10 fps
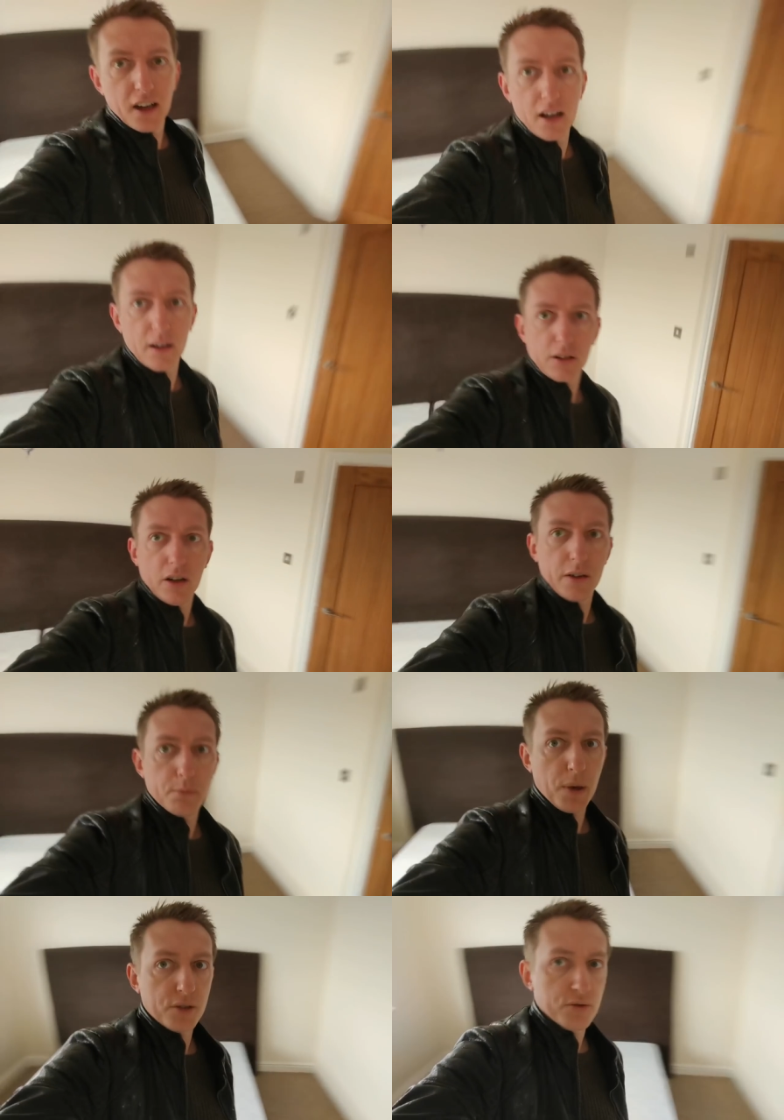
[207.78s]
uh, kind
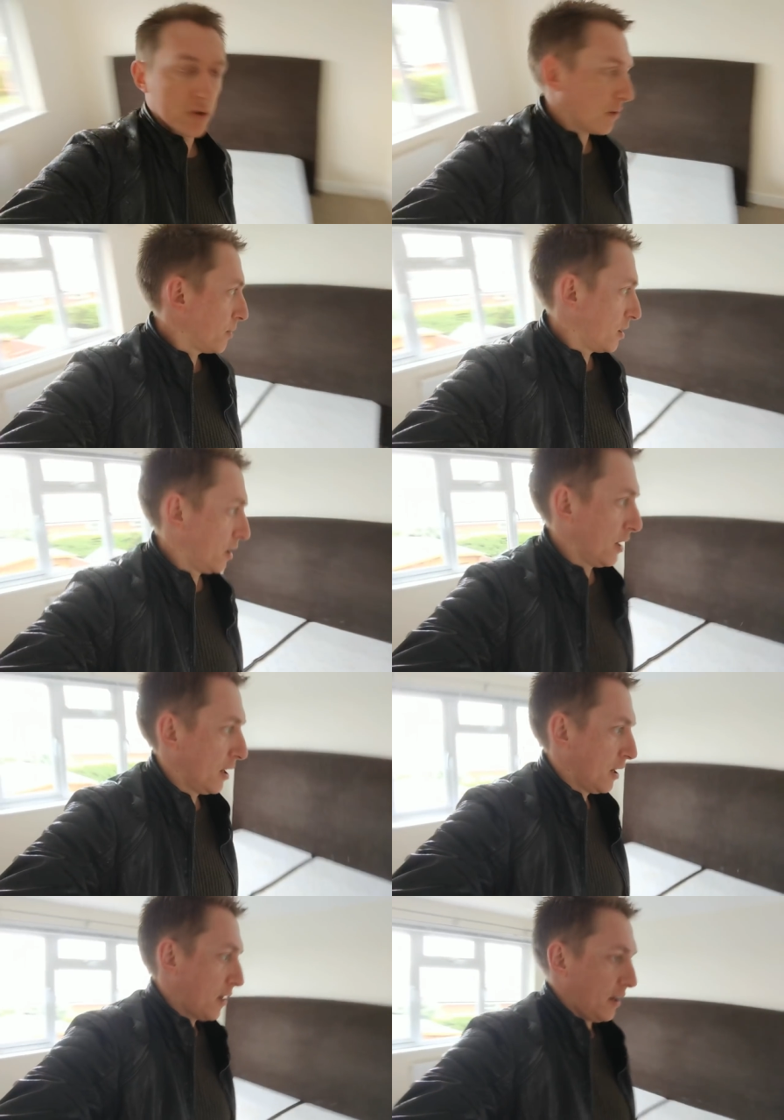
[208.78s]
of bedroom.
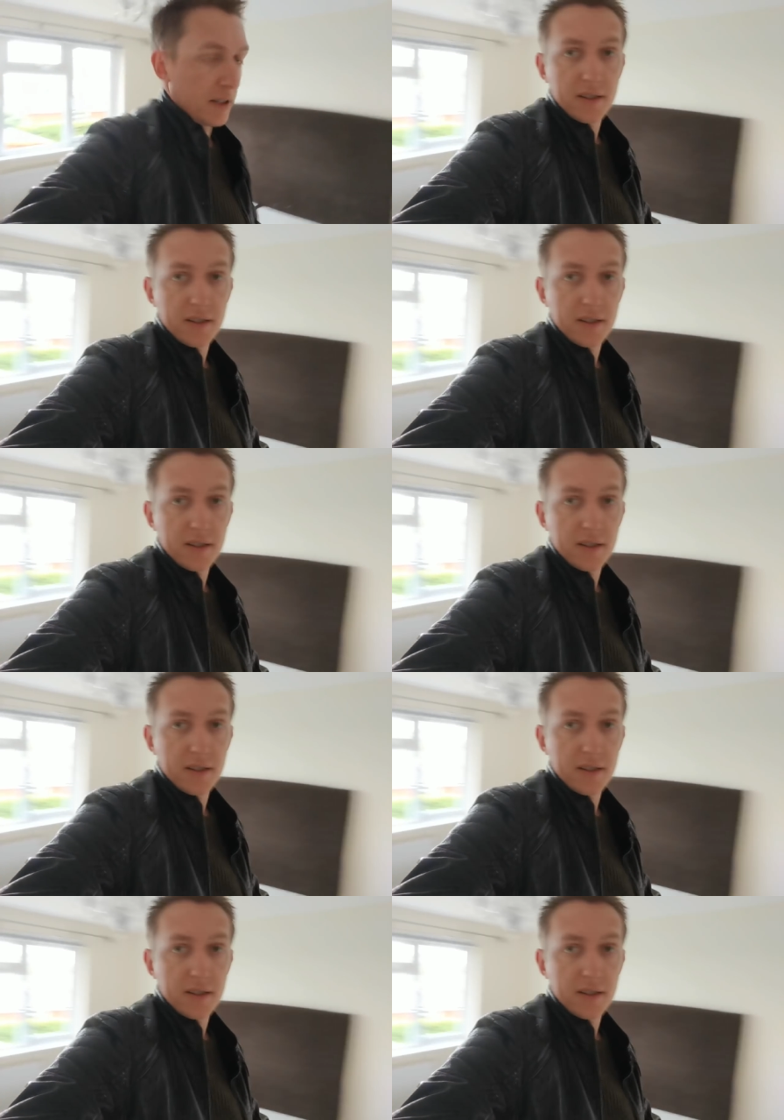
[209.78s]
I